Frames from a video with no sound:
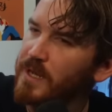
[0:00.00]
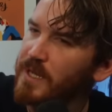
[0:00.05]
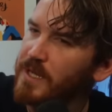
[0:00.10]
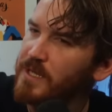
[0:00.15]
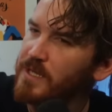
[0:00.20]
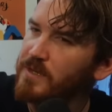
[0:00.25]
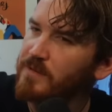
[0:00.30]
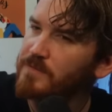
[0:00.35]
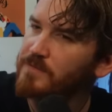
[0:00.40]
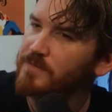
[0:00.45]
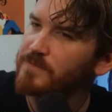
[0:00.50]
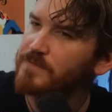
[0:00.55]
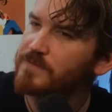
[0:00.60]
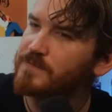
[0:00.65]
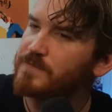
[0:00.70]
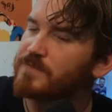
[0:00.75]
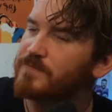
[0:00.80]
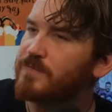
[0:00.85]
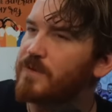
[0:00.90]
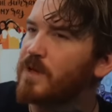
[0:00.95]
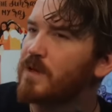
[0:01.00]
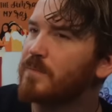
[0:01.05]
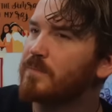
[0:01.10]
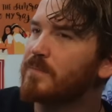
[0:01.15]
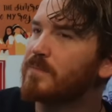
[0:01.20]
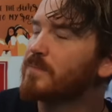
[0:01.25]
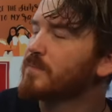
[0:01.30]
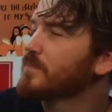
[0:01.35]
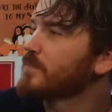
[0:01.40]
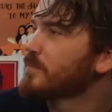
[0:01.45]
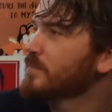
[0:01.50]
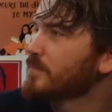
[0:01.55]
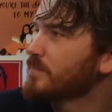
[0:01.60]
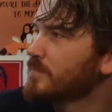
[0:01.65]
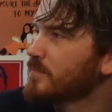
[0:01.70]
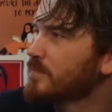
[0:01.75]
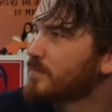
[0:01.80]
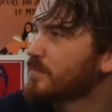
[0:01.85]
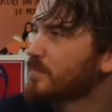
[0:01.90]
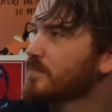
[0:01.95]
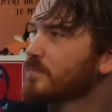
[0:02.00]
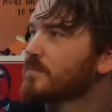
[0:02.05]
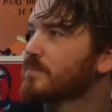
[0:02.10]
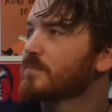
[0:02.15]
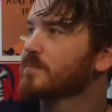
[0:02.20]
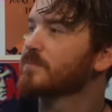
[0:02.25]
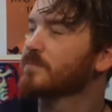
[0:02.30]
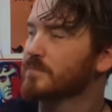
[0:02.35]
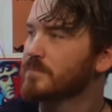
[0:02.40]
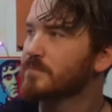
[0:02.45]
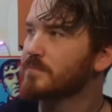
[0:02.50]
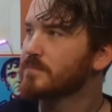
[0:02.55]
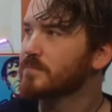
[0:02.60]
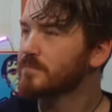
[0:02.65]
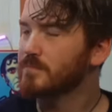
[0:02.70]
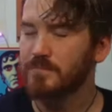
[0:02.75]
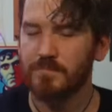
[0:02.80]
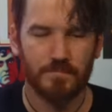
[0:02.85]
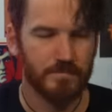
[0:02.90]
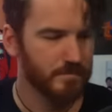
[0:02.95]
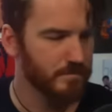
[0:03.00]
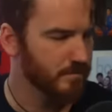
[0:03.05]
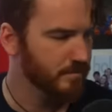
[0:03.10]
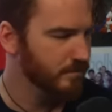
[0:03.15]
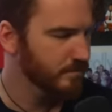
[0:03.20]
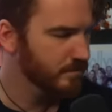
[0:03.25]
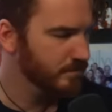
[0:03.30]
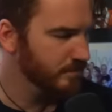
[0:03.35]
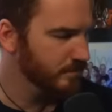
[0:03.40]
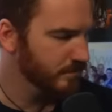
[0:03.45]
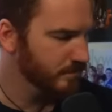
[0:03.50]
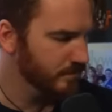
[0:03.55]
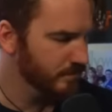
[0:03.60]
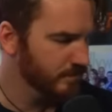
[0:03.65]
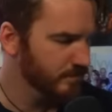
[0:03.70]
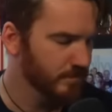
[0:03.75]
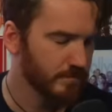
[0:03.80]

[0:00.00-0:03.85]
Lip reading: The person shown says nothing.